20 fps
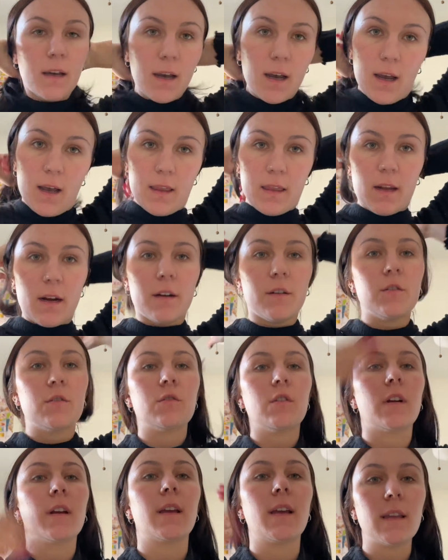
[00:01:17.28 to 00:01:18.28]
and then I just
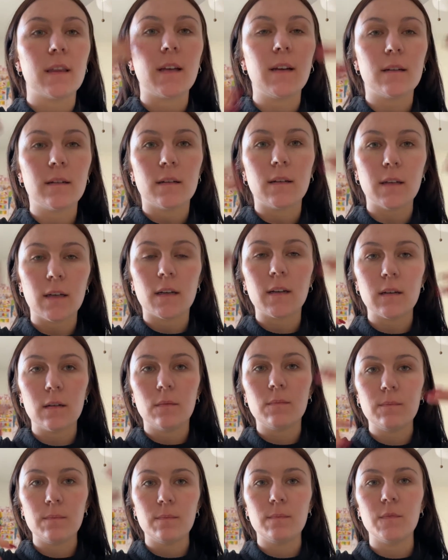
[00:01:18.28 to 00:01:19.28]
try to get that to
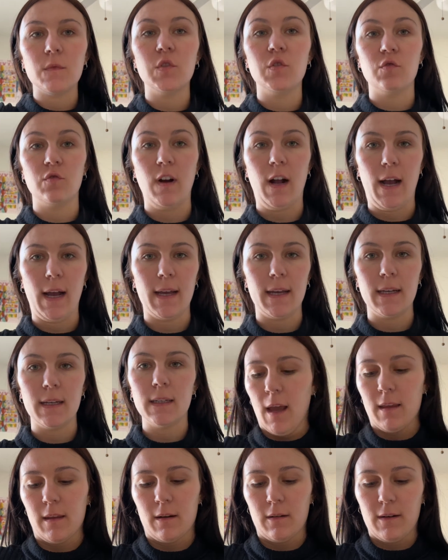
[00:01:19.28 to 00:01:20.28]
dry.
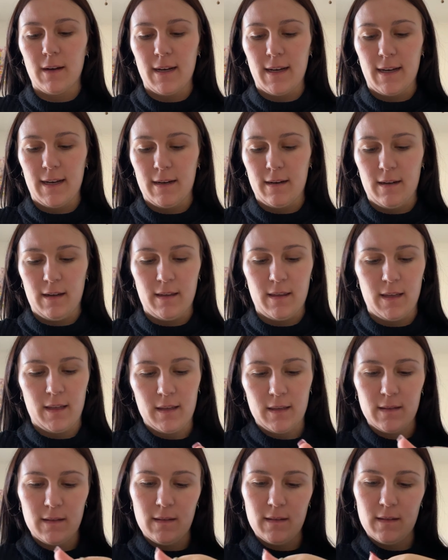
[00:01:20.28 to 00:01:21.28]
And then I'll add, I think
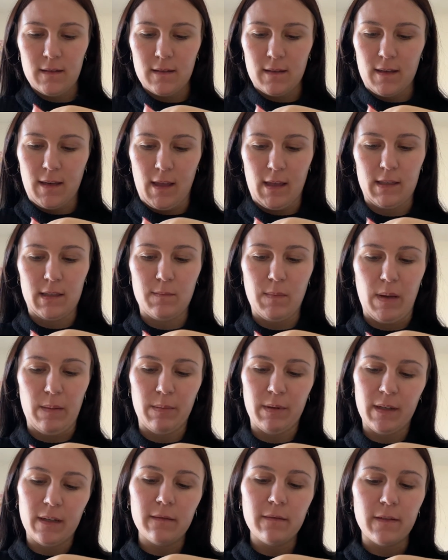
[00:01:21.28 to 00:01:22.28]
this is
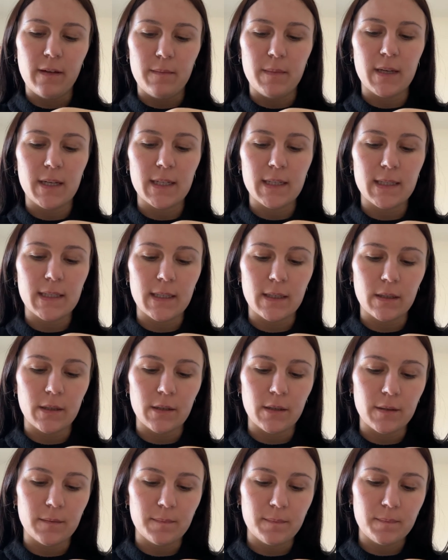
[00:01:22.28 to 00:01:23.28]
Maybelline Fit Me
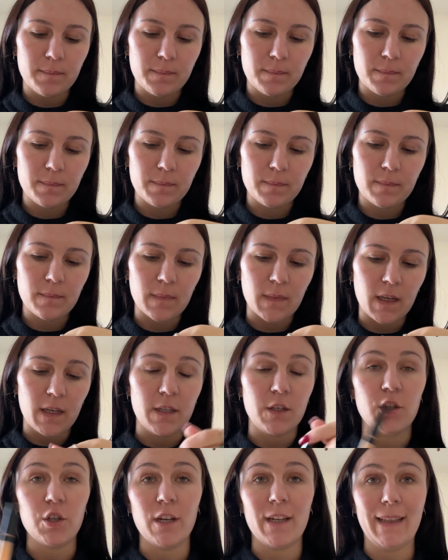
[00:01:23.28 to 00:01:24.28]
Concealer in the
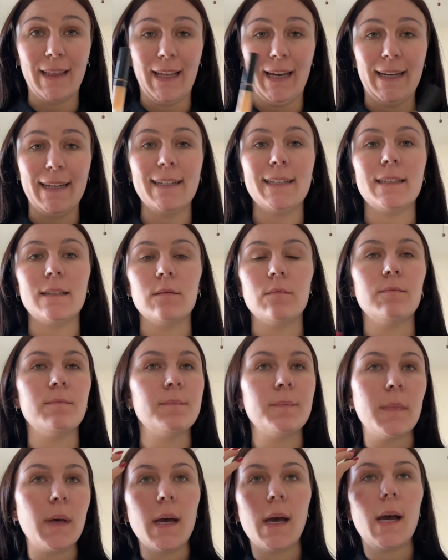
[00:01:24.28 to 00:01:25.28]
shade Light.
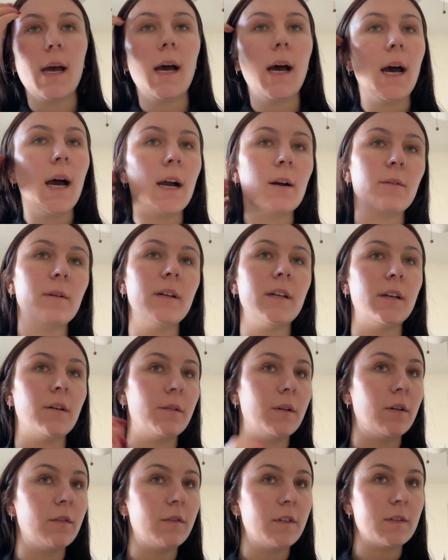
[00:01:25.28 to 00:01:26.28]
I really don't
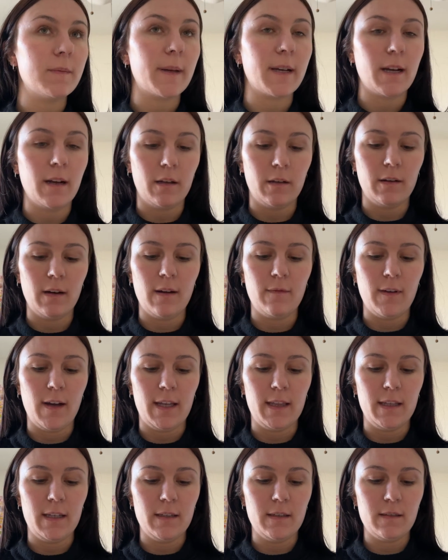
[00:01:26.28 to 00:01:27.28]
know if it's my color. I've
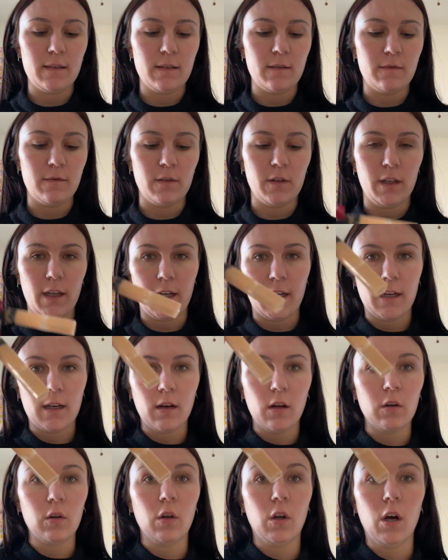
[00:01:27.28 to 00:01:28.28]
had this for
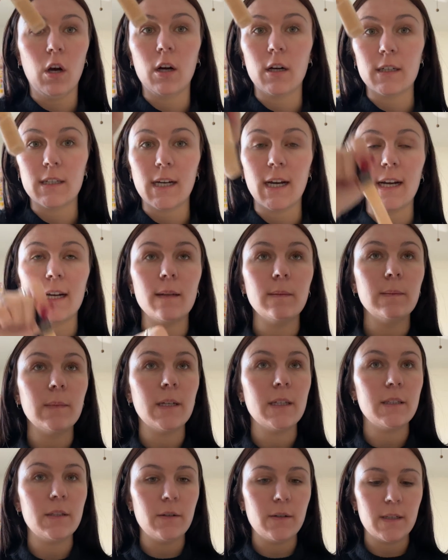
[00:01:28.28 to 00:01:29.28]
a long time,
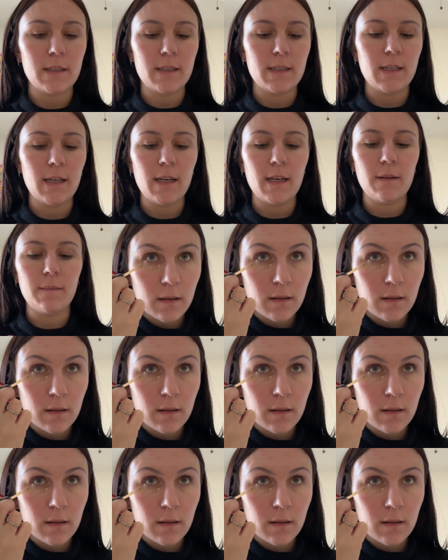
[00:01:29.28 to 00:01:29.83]
as you can see.